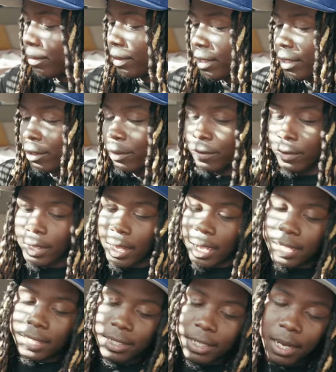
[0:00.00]
video for
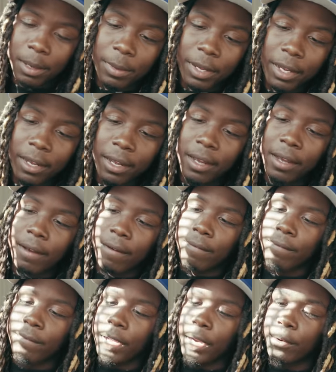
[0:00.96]
that is coming
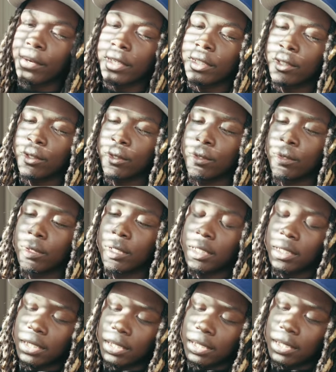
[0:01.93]
very soon
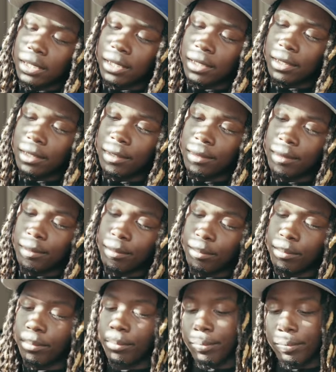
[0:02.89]
this is
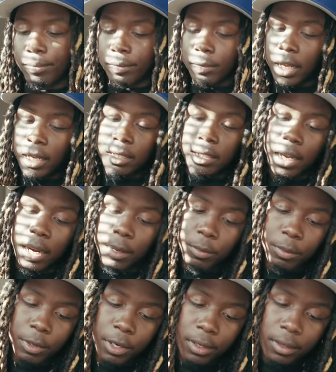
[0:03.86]
nice
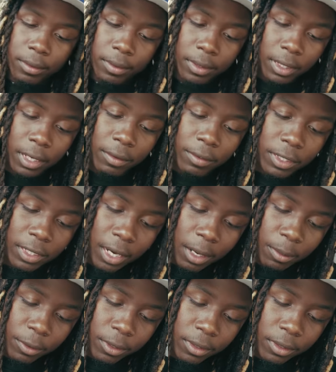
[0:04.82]
camera bro love this
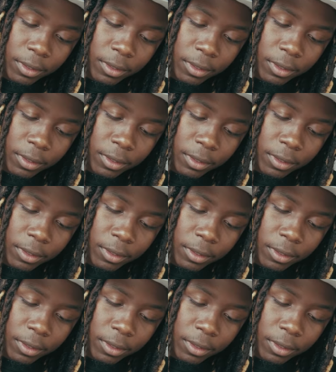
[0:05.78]
camera